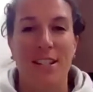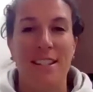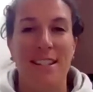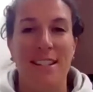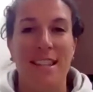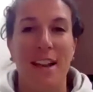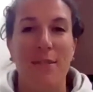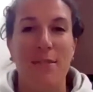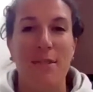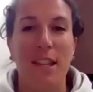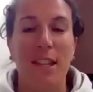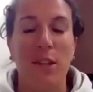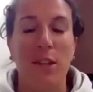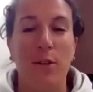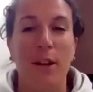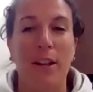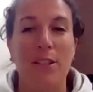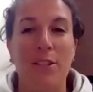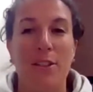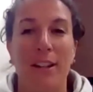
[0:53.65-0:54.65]
It sounds like you
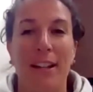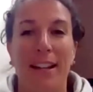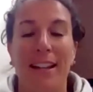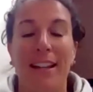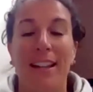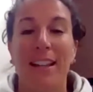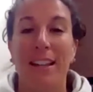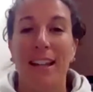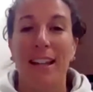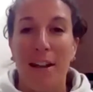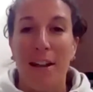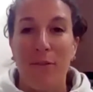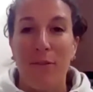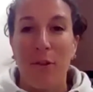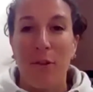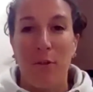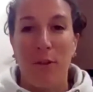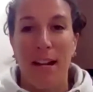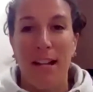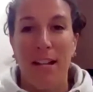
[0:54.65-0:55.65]
guys are getting a lot of
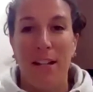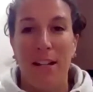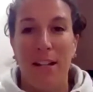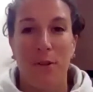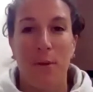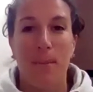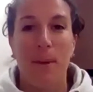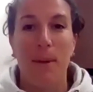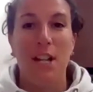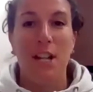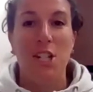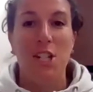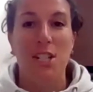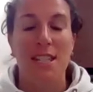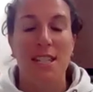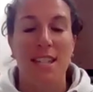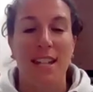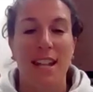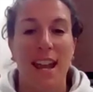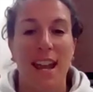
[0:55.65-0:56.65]
great information
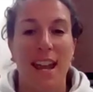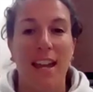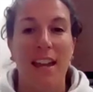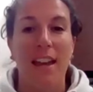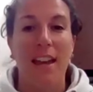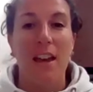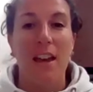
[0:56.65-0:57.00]
today.